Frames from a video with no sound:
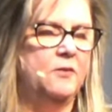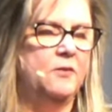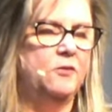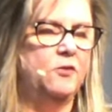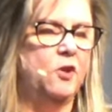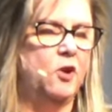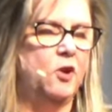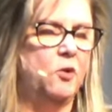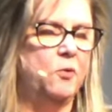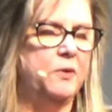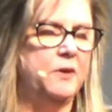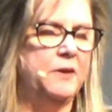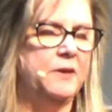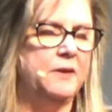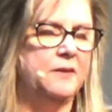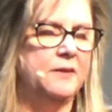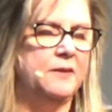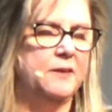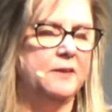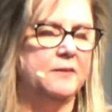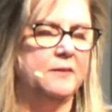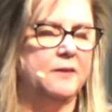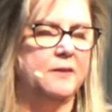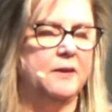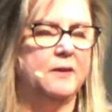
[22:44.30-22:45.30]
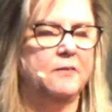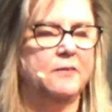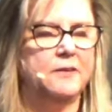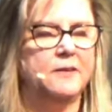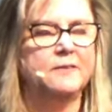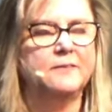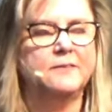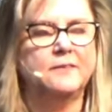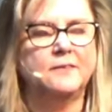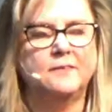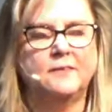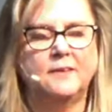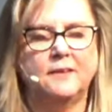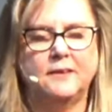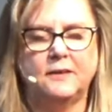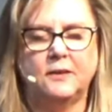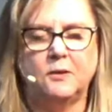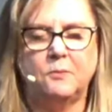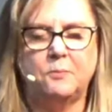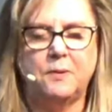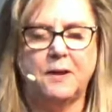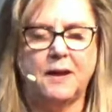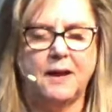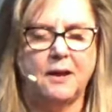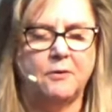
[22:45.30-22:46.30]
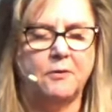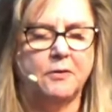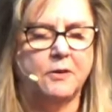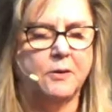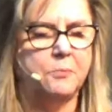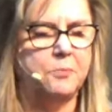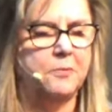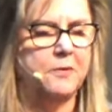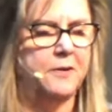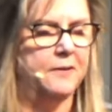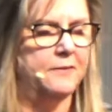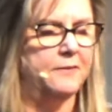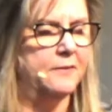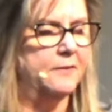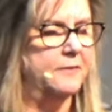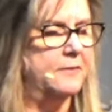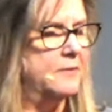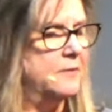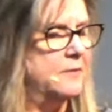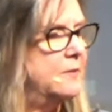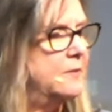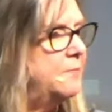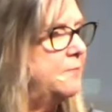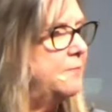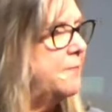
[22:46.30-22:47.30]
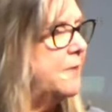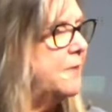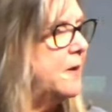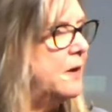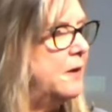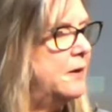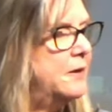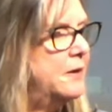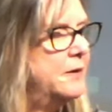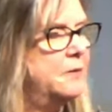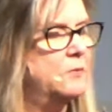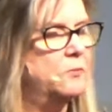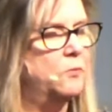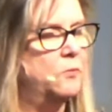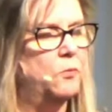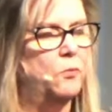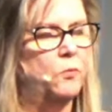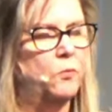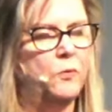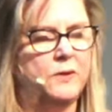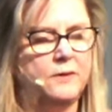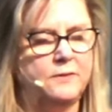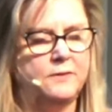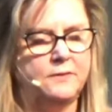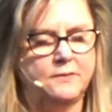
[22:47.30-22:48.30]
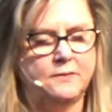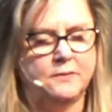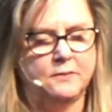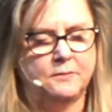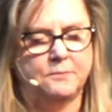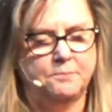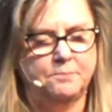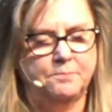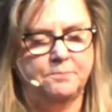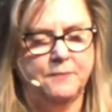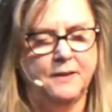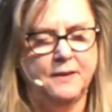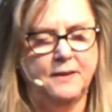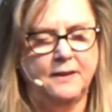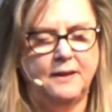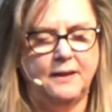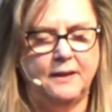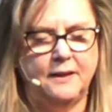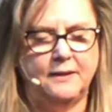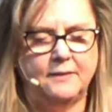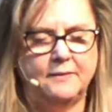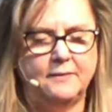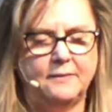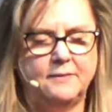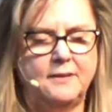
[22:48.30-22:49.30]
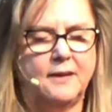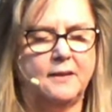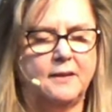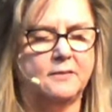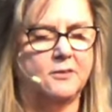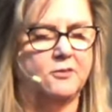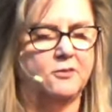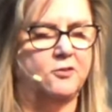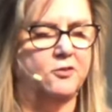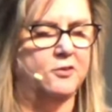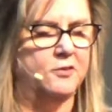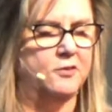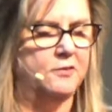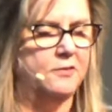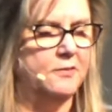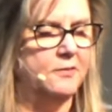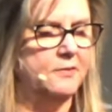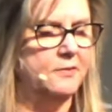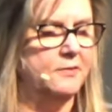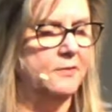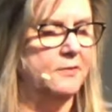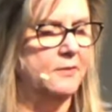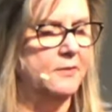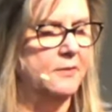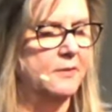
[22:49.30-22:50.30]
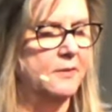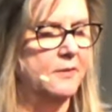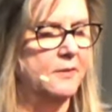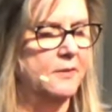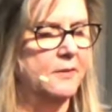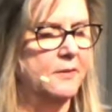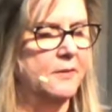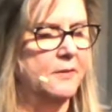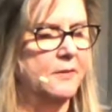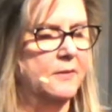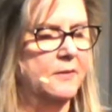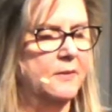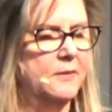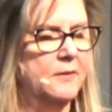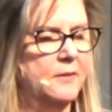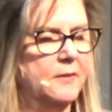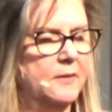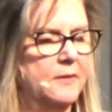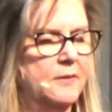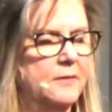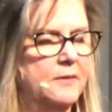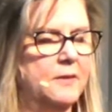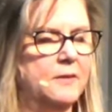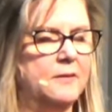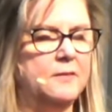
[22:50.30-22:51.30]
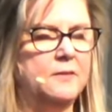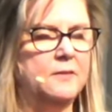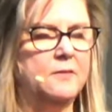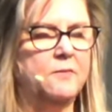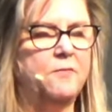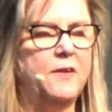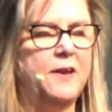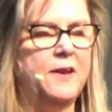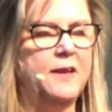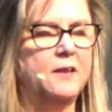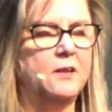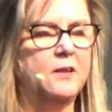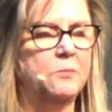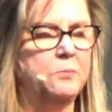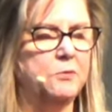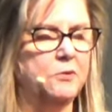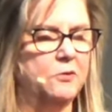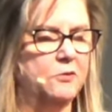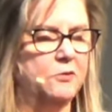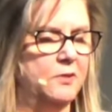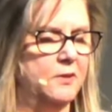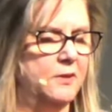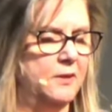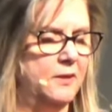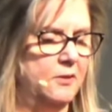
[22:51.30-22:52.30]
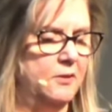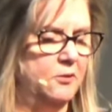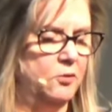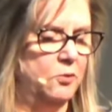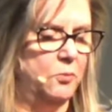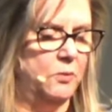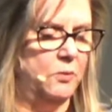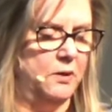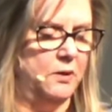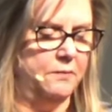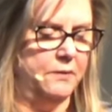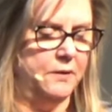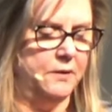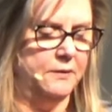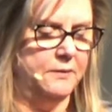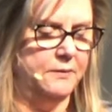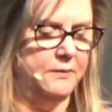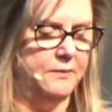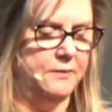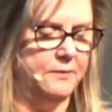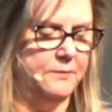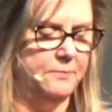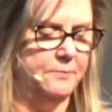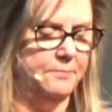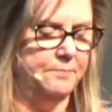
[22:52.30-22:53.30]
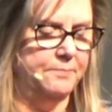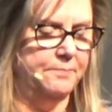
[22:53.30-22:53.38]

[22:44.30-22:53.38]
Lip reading: knowing that there is indeed a power and a presence, a divine wisdom and intelligence that is available to each one of us.